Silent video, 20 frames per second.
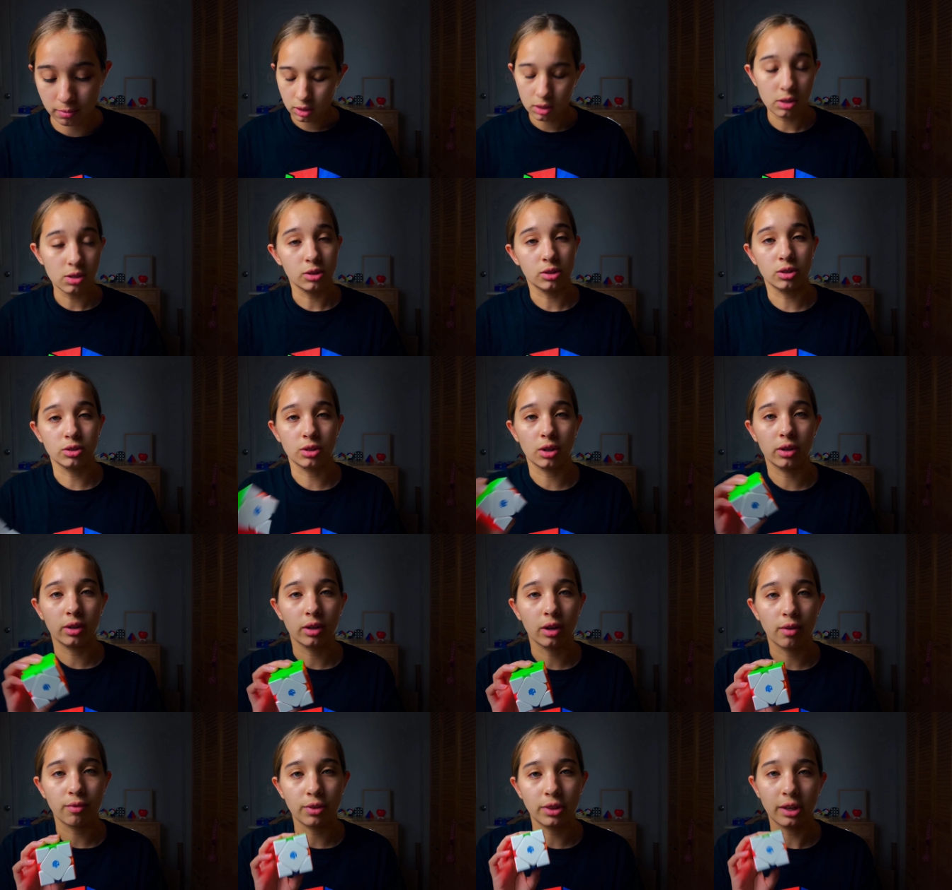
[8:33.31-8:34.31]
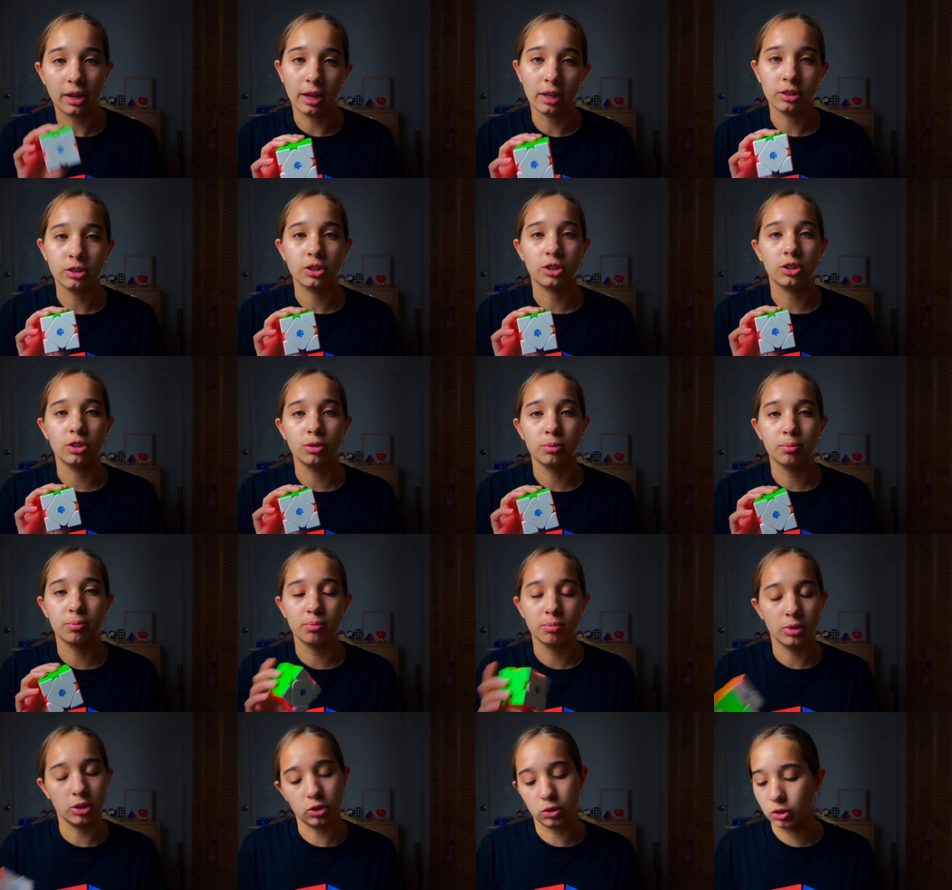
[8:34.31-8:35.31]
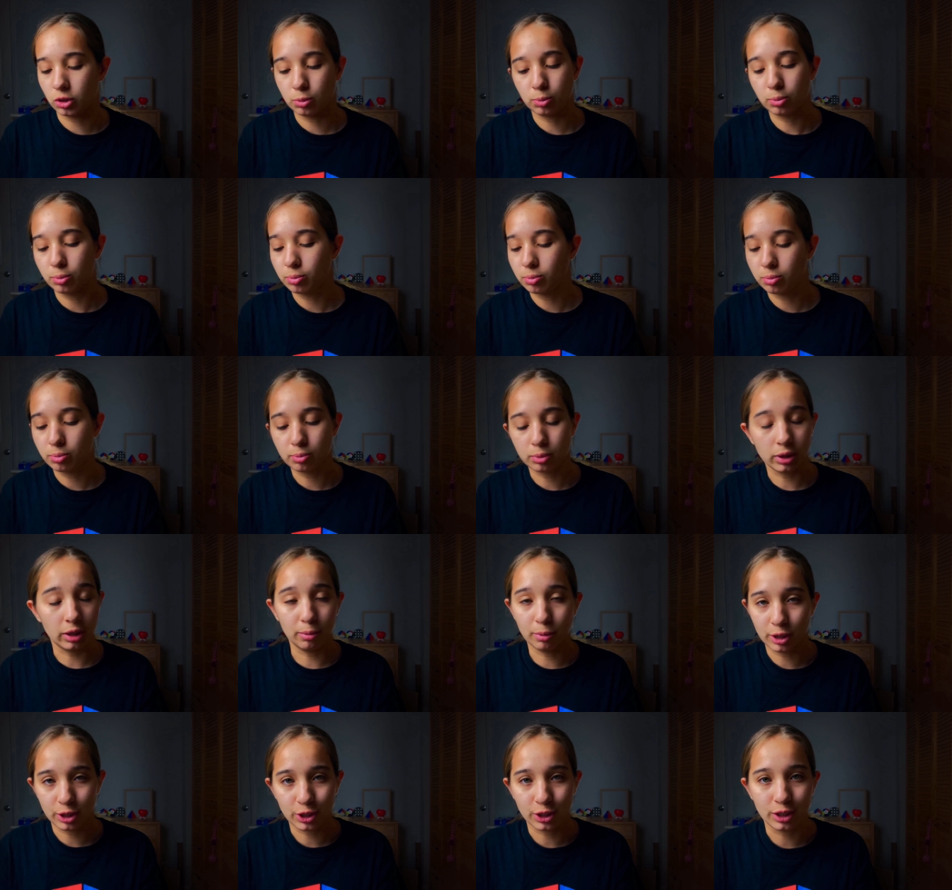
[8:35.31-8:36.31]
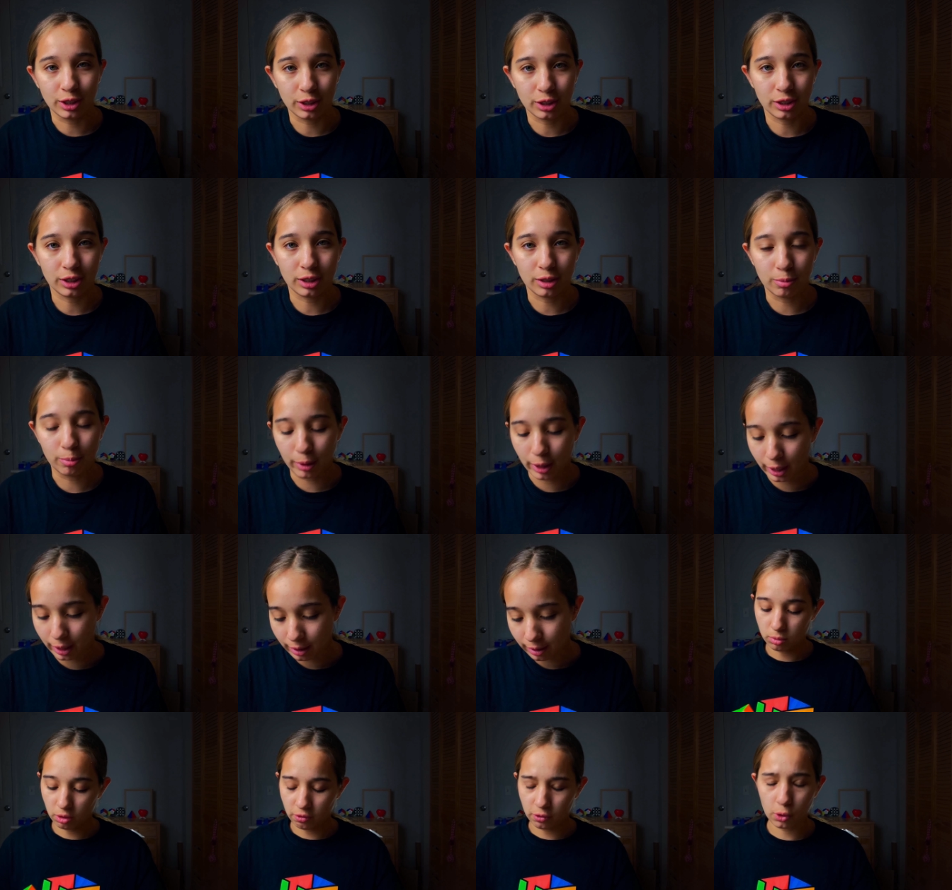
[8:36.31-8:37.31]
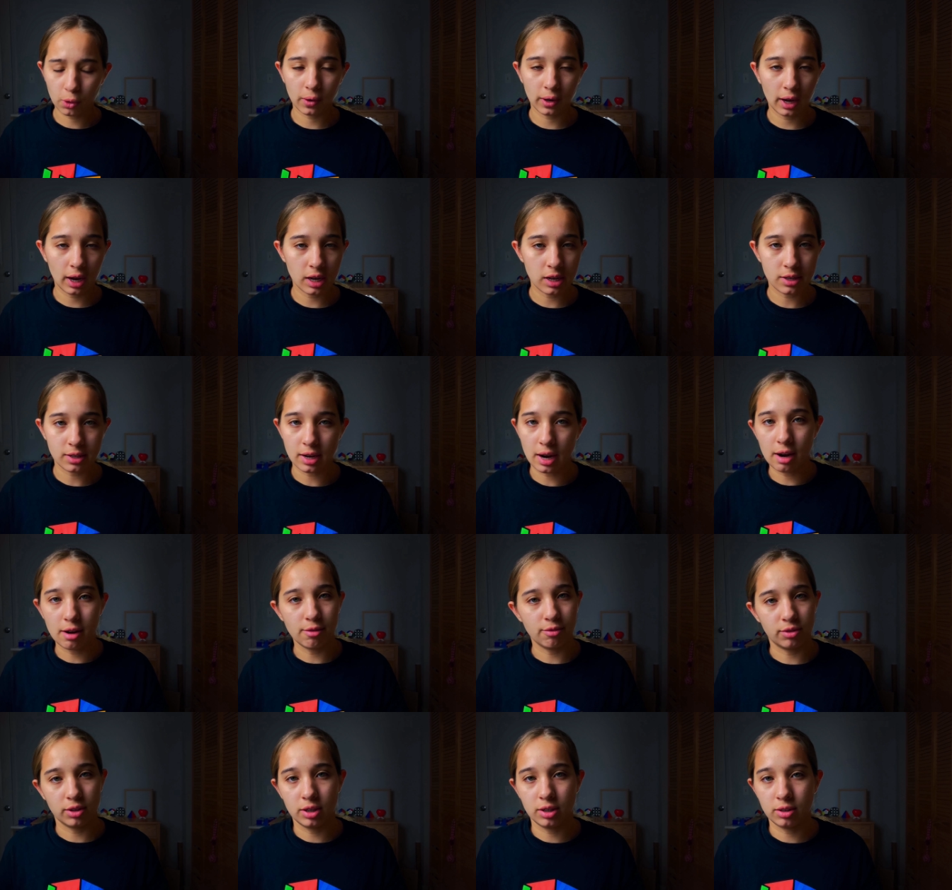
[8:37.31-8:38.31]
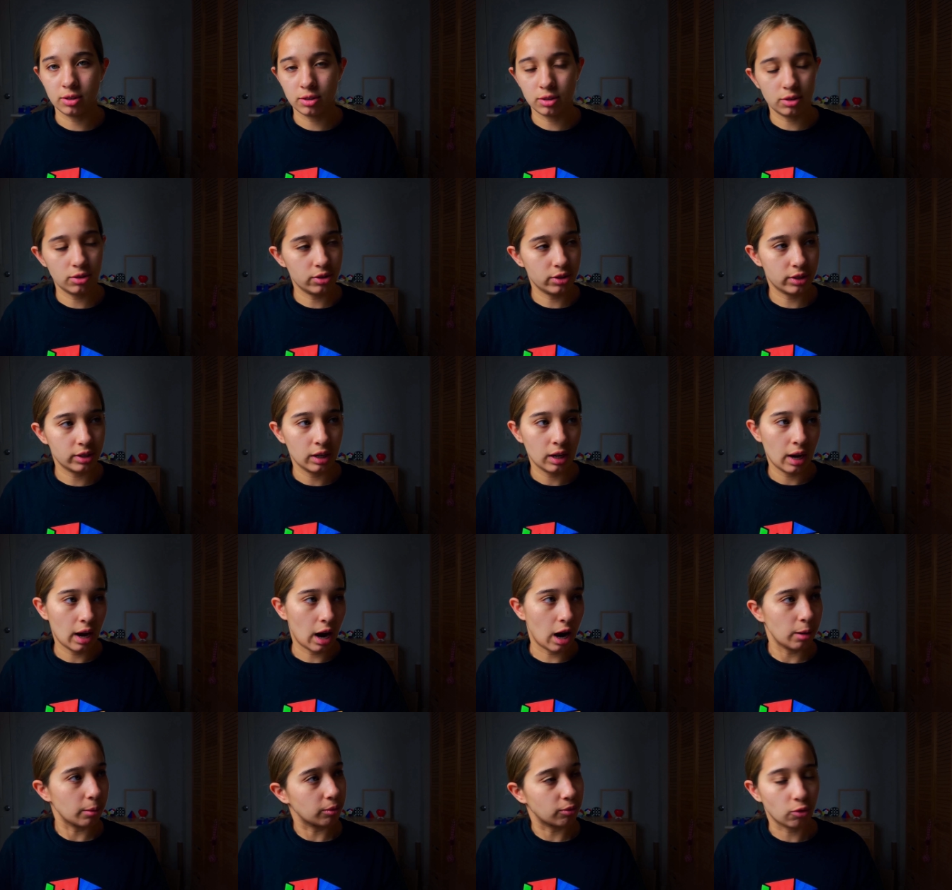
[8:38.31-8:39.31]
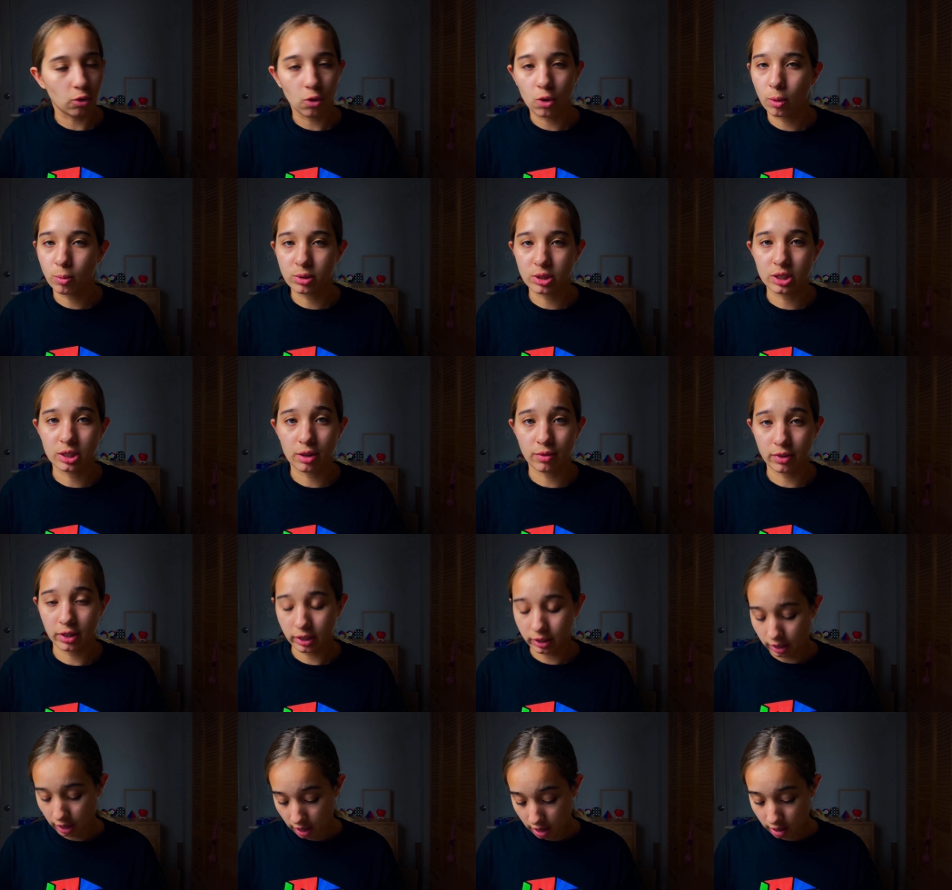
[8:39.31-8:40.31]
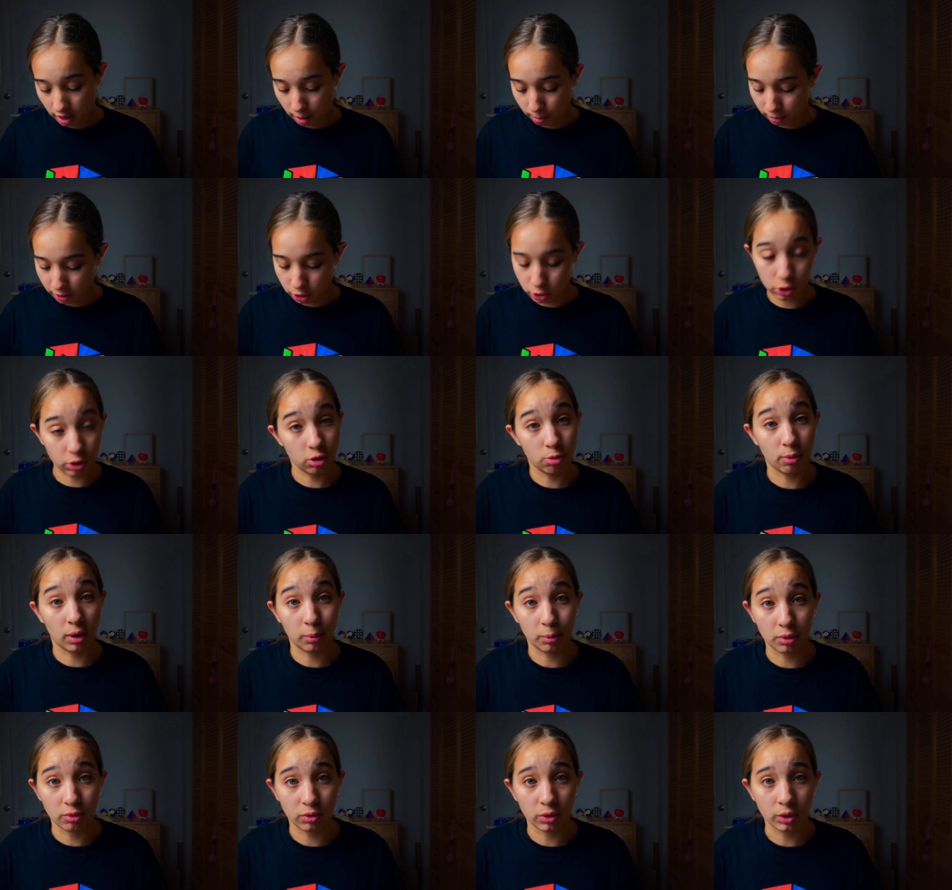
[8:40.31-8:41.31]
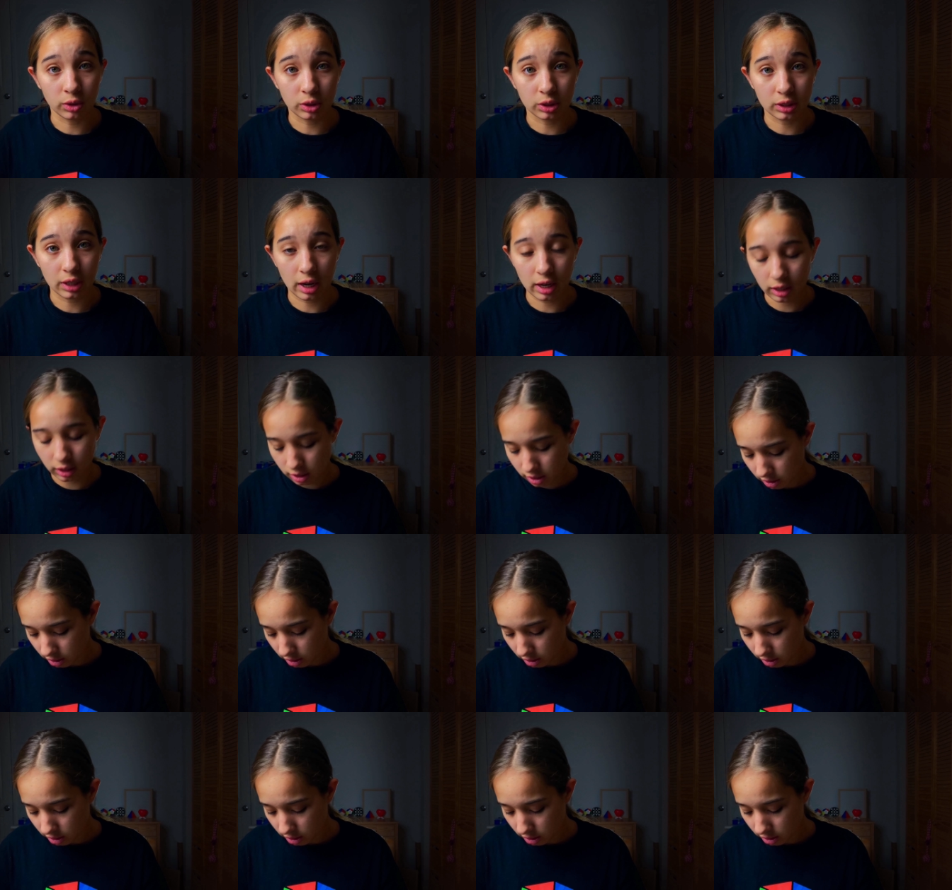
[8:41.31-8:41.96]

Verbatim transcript: So, starting off with the Gan Skewb, this was pretty much an instant main. Before we get into how it feels, uh, reforms and stuff like that. I'm going to show you my preferred settings.